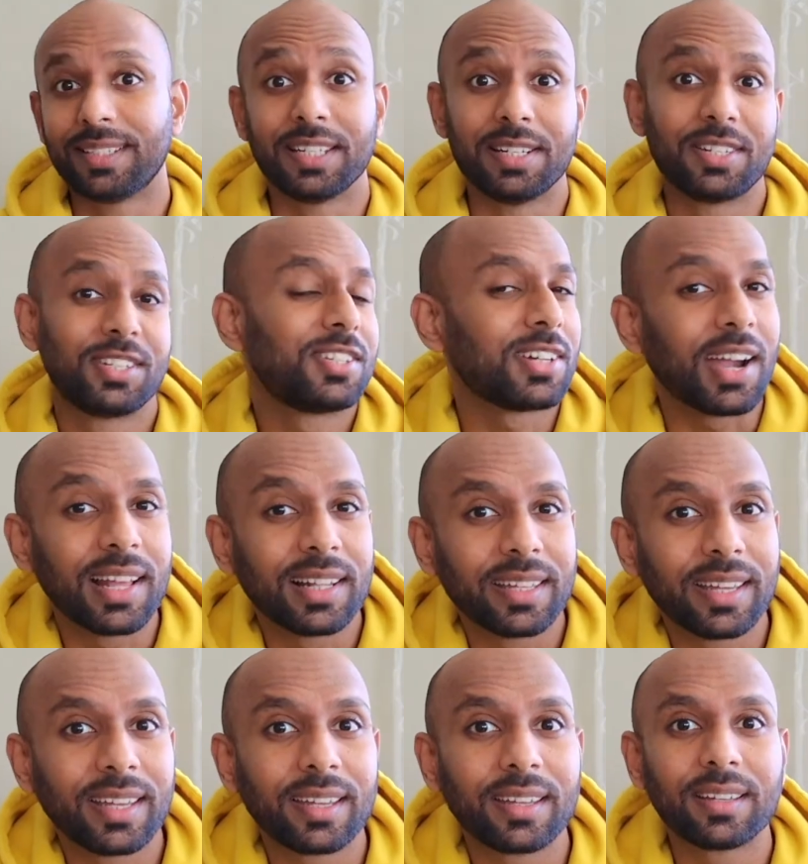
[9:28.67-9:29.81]
Did
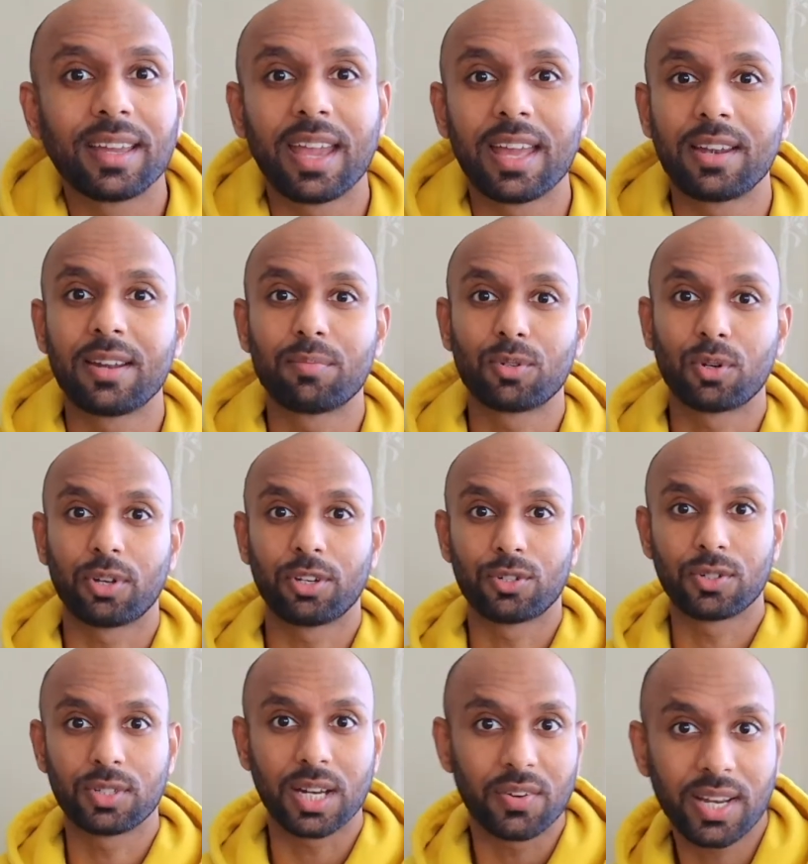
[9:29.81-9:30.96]
styling, ended up talking
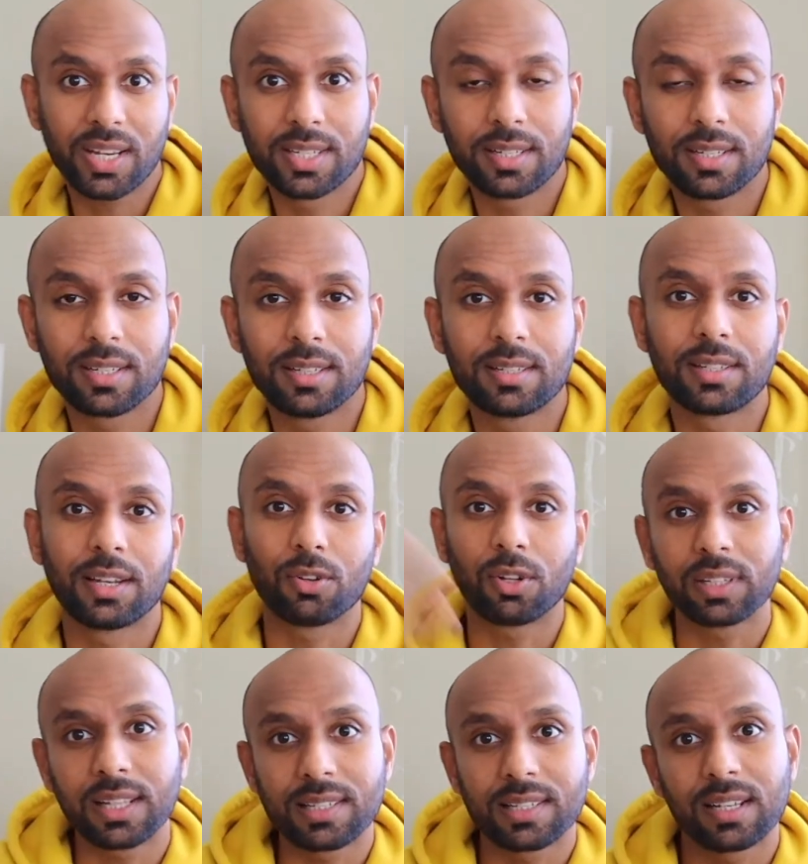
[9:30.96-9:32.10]
to directors and
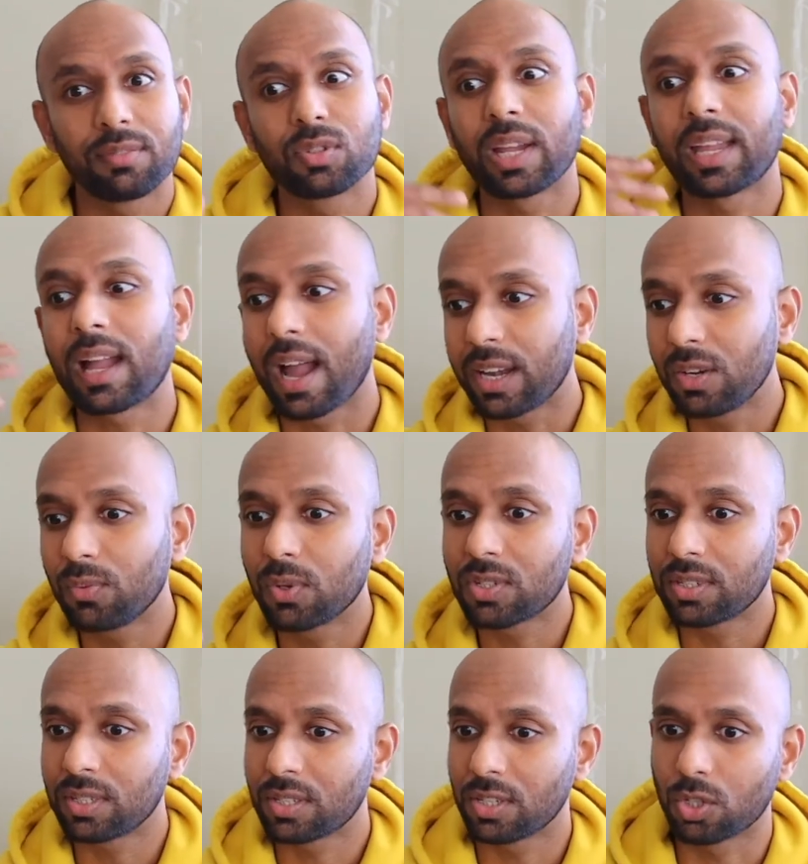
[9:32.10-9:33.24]
all that stuff. So I kind of was
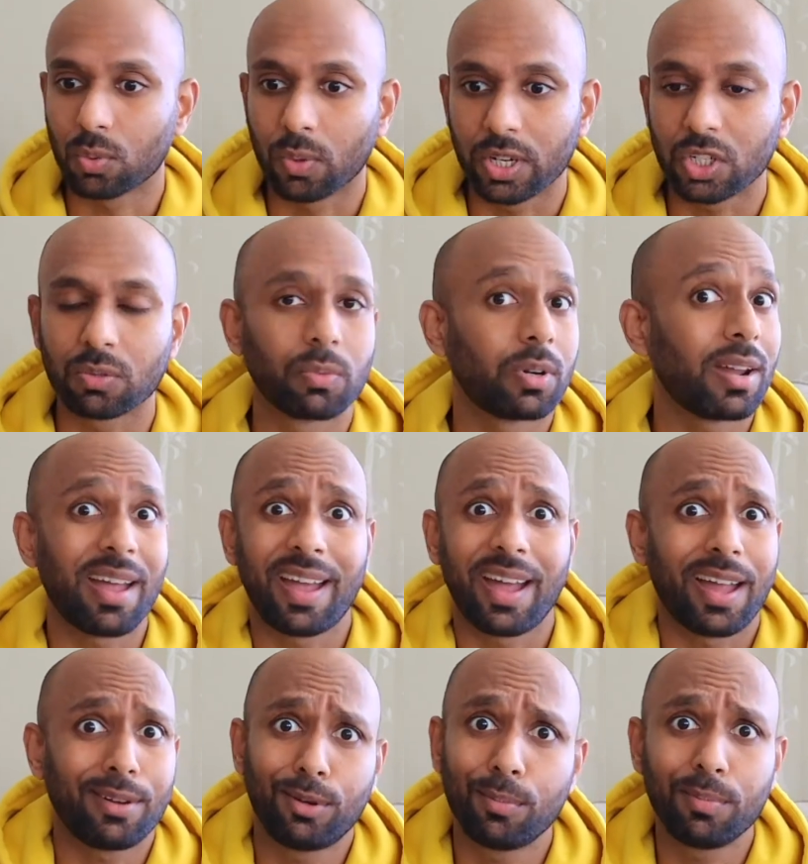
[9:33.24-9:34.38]
in a situation where I
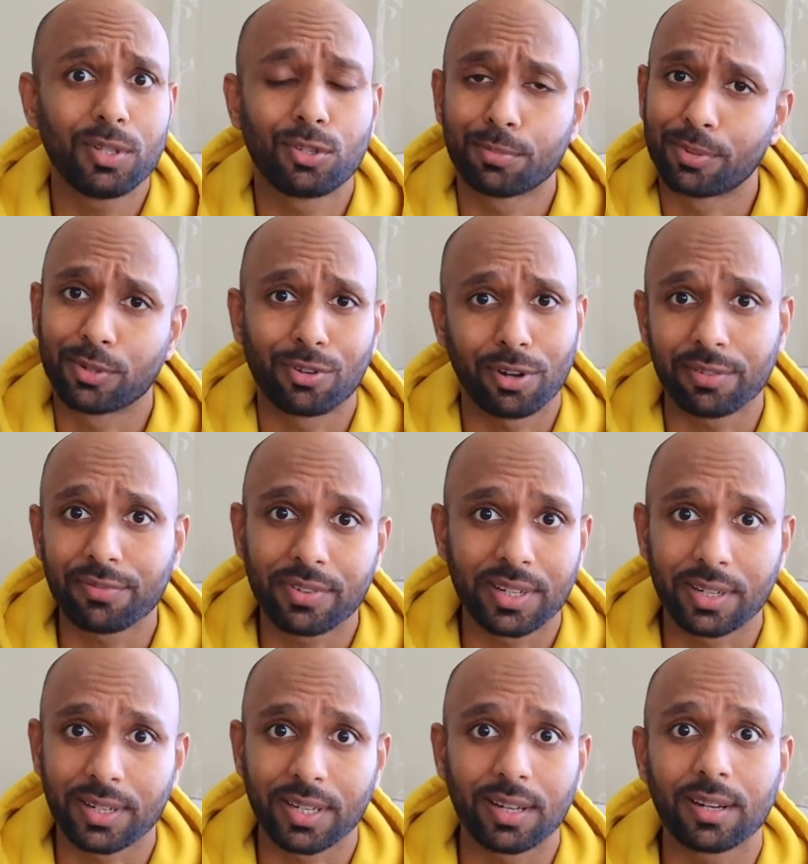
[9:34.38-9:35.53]
had to be super
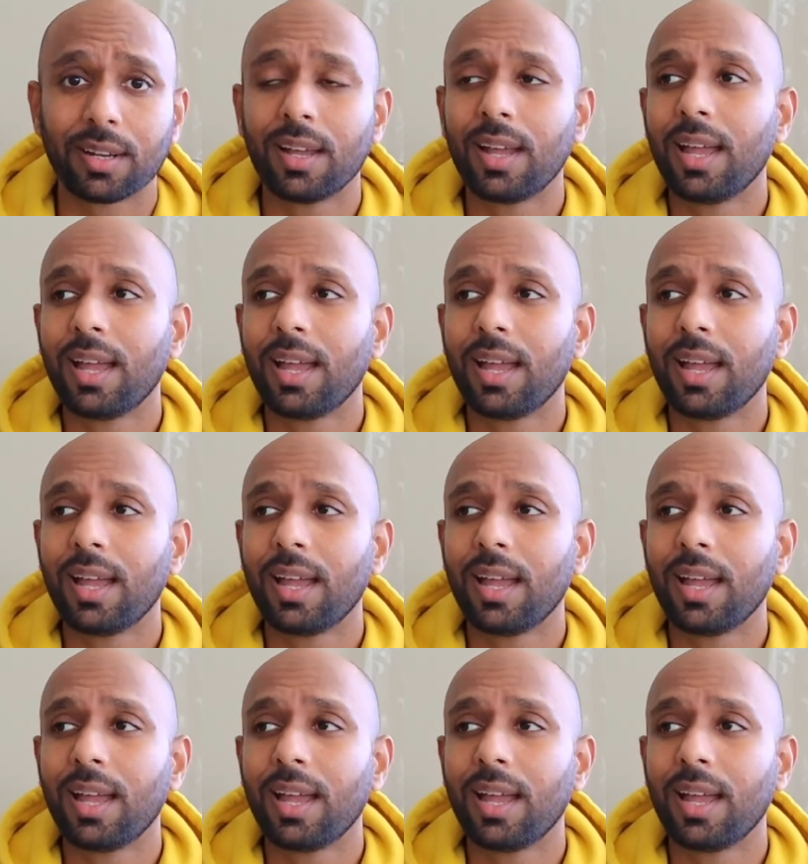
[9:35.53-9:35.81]
confident, yeah.